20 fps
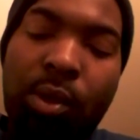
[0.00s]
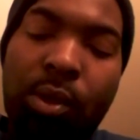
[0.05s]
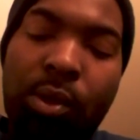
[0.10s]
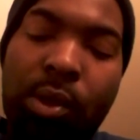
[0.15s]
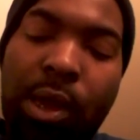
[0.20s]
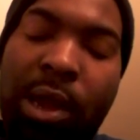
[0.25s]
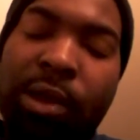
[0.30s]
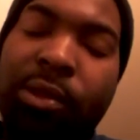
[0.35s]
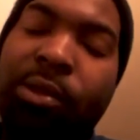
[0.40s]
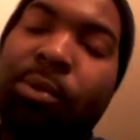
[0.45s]

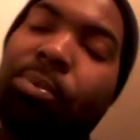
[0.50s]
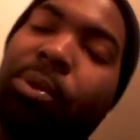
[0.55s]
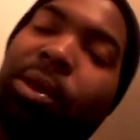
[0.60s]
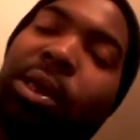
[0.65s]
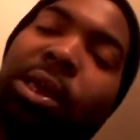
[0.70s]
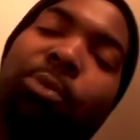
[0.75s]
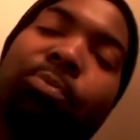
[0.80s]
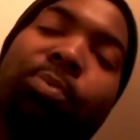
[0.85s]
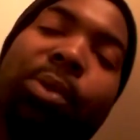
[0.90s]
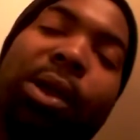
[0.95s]
there's some
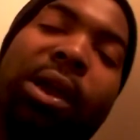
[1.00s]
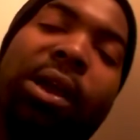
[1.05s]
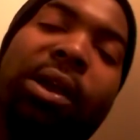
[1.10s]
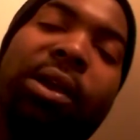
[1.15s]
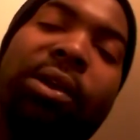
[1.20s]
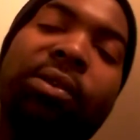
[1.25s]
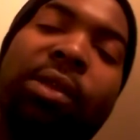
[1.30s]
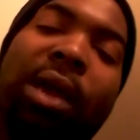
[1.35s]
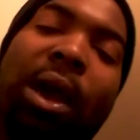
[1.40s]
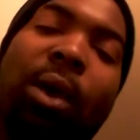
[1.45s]
key
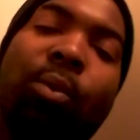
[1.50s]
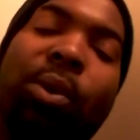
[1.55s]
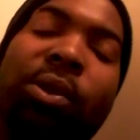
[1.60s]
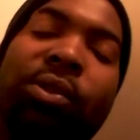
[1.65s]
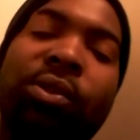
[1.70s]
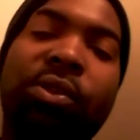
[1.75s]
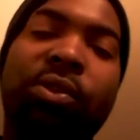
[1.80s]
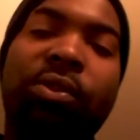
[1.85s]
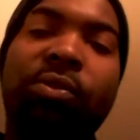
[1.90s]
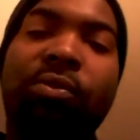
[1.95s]
players that we
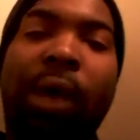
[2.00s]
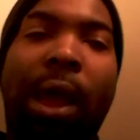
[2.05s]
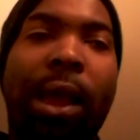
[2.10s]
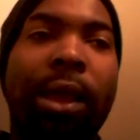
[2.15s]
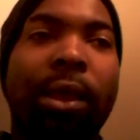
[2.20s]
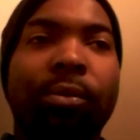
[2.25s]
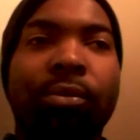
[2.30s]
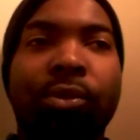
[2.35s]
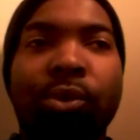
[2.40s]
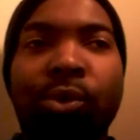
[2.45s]
just,
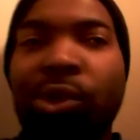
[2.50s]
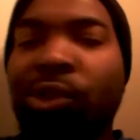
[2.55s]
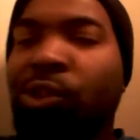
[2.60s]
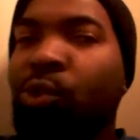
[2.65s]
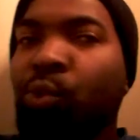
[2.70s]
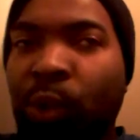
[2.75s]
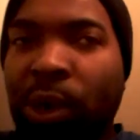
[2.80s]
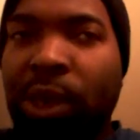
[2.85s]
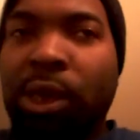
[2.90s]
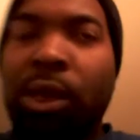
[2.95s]
like, through
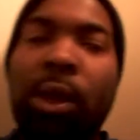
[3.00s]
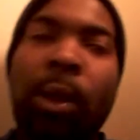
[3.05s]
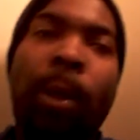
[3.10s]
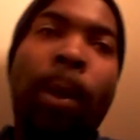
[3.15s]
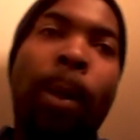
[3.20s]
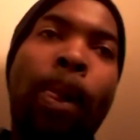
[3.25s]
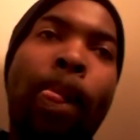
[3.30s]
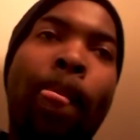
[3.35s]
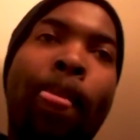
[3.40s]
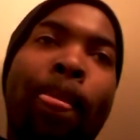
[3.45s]
this week,
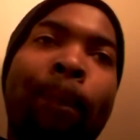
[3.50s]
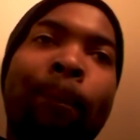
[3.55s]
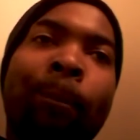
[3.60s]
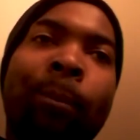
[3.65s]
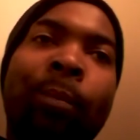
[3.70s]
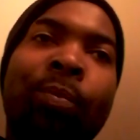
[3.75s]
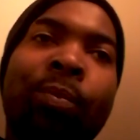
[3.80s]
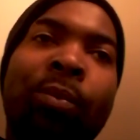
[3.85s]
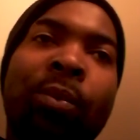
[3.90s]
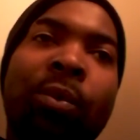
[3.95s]

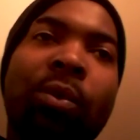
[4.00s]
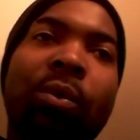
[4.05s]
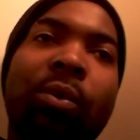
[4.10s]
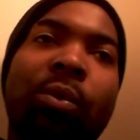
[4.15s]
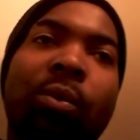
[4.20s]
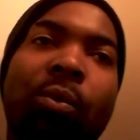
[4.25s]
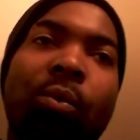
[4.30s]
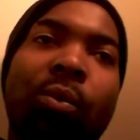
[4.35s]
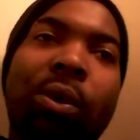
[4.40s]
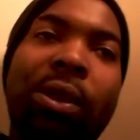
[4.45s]

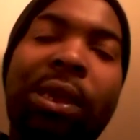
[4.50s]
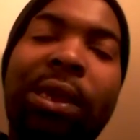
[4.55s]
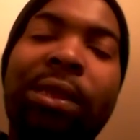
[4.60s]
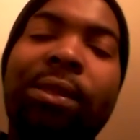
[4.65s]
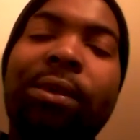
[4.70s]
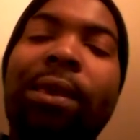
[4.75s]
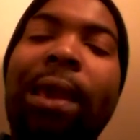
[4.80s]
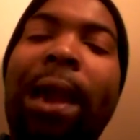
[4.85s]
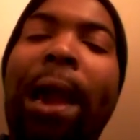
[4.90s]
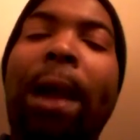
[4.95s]
we need
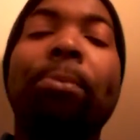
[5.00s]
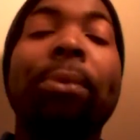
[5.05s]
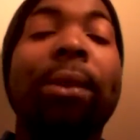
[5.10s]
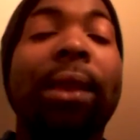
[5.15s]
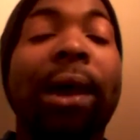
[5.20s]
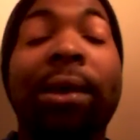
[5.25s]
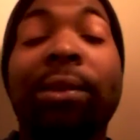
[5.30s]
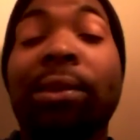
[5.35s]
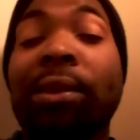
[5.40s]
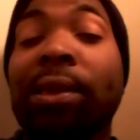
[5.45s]
to
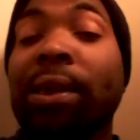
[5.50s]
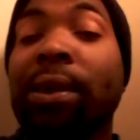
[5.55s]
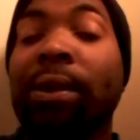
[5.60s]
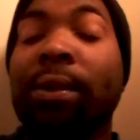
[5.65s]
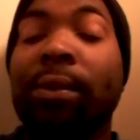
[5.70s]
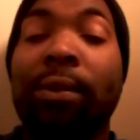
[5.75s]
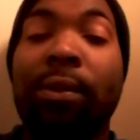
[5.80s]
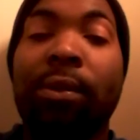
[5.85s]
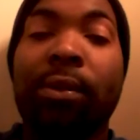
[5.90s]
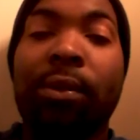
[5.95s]
capitalize
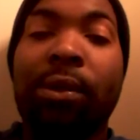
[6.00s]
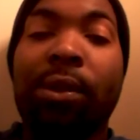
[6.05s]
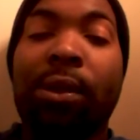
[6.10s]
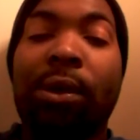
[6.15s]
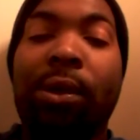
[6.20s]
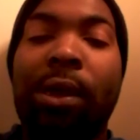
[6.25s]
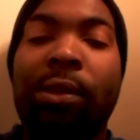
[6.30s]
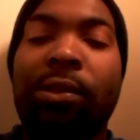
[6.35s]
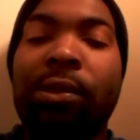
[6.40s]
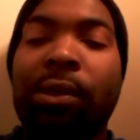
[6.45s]
again. You
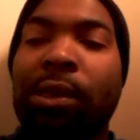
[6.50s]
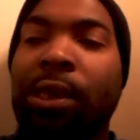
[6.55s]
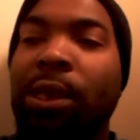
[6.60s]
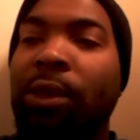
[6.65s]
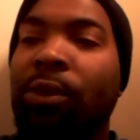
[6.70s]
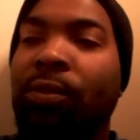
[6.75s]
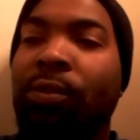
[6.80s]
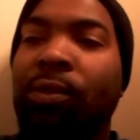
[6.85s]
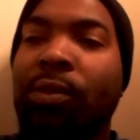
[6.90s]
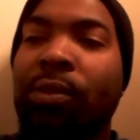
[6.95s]
know, that's a
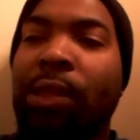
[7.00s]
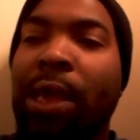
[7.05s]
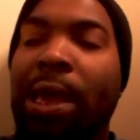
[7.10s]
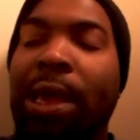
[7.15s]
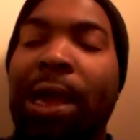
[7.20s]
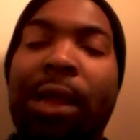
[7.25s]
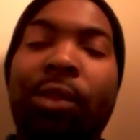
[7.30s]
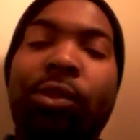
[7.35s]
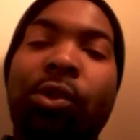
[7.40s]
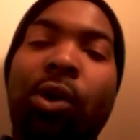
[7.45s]
key
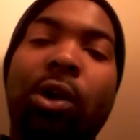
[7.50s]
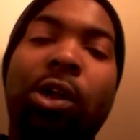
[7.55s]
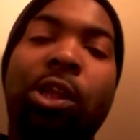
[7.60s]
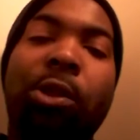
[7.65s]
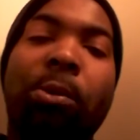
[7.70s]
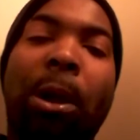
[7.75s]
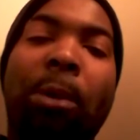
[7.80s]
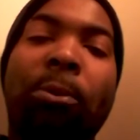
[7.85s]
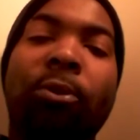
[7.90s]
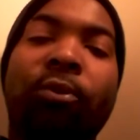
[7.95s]
thing I talked
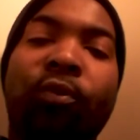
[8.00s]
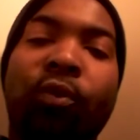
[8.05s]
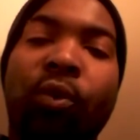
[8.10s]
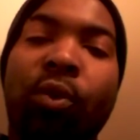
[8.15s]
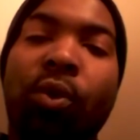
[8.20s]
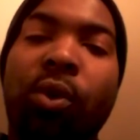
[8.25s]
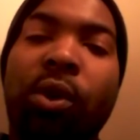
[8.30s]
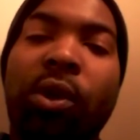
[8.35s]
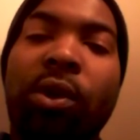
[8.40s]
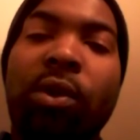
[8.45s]
about
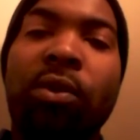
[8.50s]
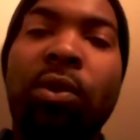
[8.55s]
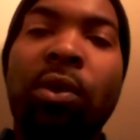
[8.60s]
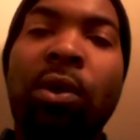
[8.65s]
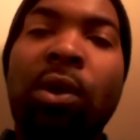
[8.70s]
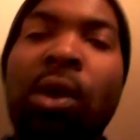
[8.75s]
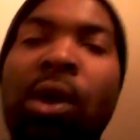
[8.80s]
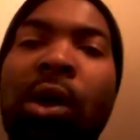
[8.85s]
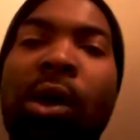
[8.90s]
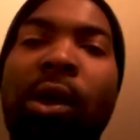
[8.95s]
before is
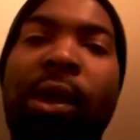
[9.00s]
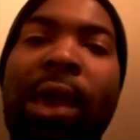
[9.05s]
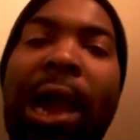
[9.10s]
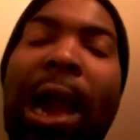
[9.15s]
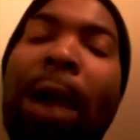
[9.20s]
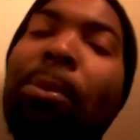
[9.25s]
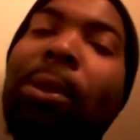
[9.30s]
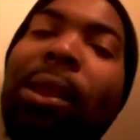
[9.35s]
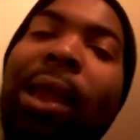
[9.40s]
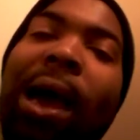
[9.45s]

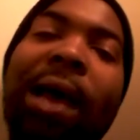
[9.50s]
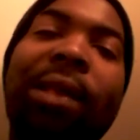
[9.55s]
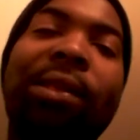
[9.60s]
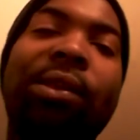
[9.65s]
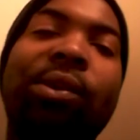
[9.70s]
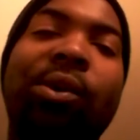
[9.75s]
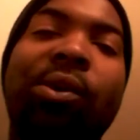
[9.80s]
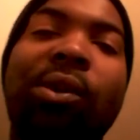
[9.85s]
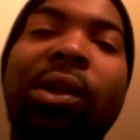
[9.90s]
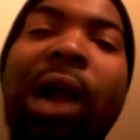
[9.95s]

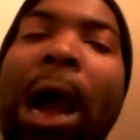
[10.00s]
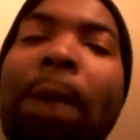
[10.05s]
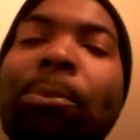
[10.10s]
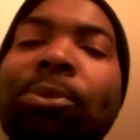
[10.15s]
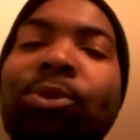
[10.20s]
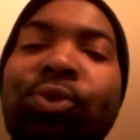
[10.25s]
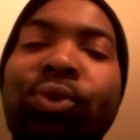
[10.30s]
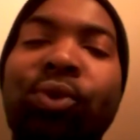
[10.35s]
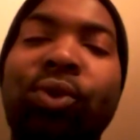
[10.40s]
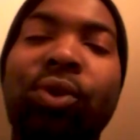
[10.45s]
capitalizing on the
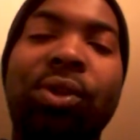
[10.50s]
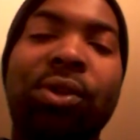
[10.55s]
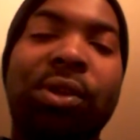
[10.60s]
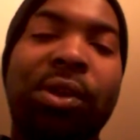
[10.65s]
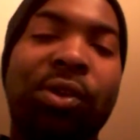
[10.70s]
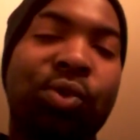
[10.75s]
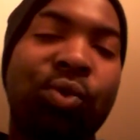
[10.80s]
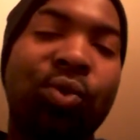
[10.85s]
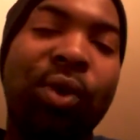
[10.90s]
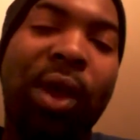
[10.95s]
opportunities
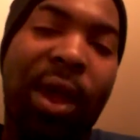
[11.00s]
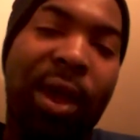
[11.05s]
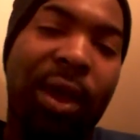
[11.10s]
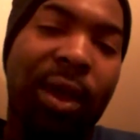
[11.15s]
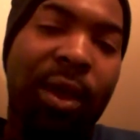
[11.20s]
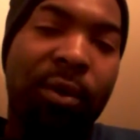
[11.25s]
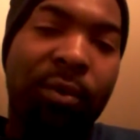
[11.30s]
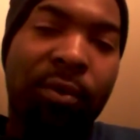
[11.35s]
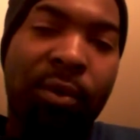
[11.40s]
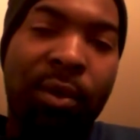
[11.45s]
that you
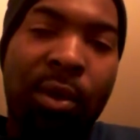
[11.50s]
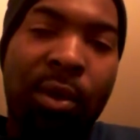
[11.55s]
have.